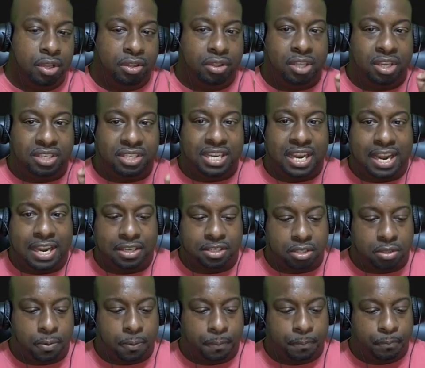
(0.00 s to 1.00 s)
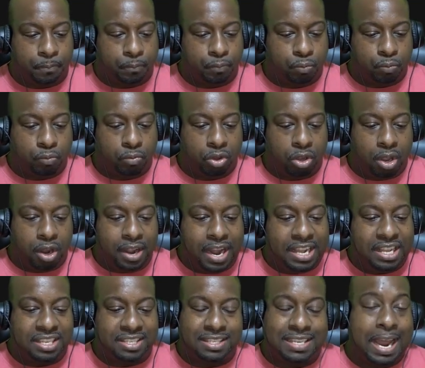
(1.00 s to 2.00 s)
The test need
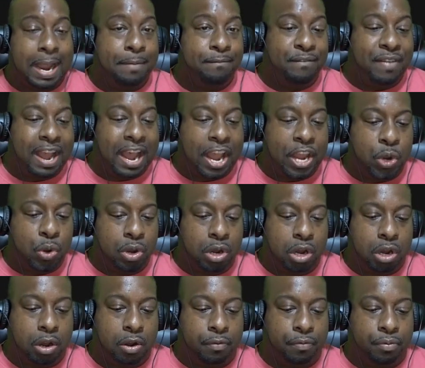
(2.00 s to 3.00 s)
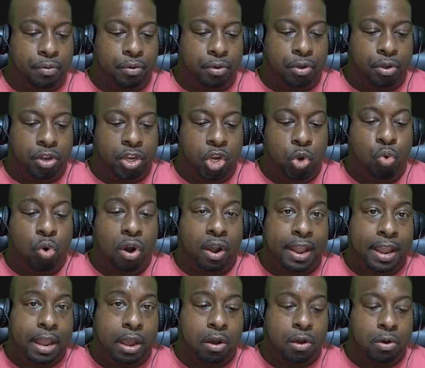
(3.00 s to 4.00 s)
the same value of
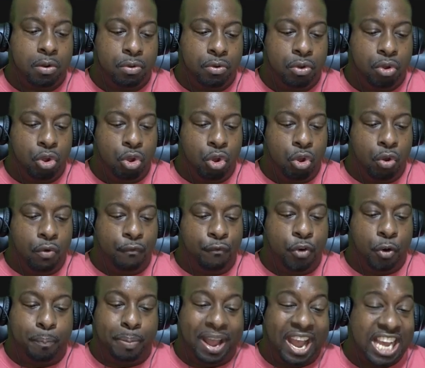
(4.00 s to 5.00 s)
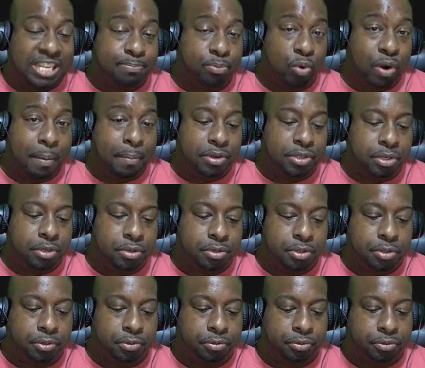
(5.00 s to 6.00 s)
URL for pass parameters,